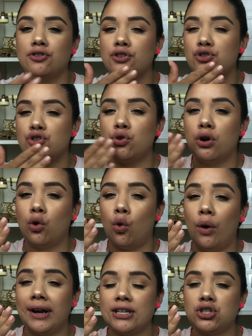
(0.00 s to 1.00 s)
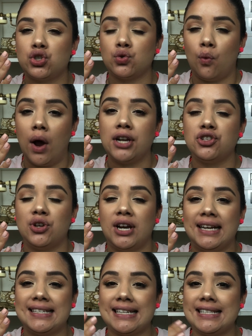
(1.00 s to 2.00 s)
Just do a quick swatch so you
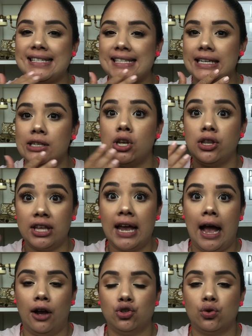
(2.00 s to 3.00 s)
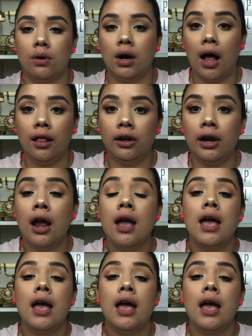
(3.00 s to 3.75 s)
guys can see the actual color,